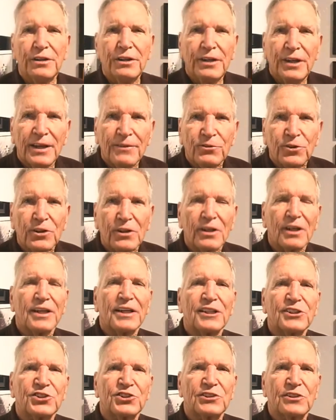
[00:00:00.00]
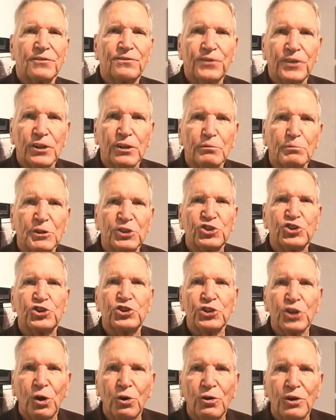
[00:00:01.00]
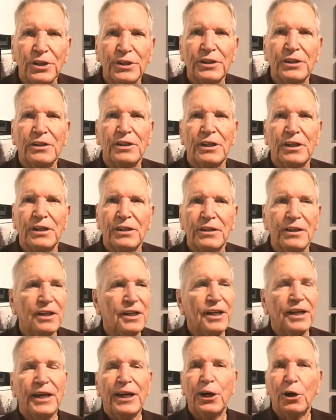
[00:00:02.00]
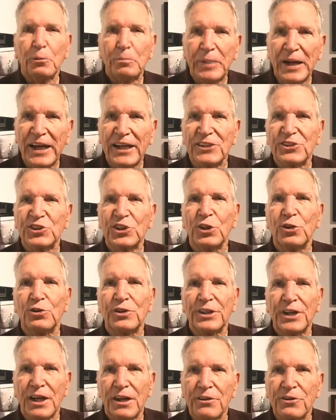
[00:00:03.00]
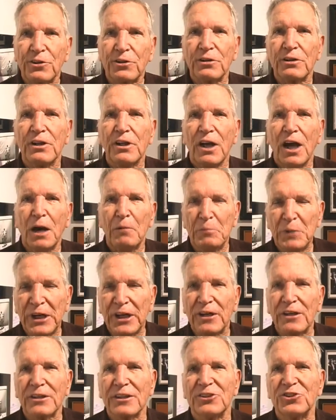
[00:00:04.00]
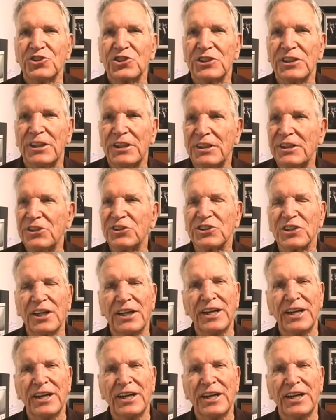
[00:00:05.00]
nevertheless, the film was shown in El Paso and other American cities.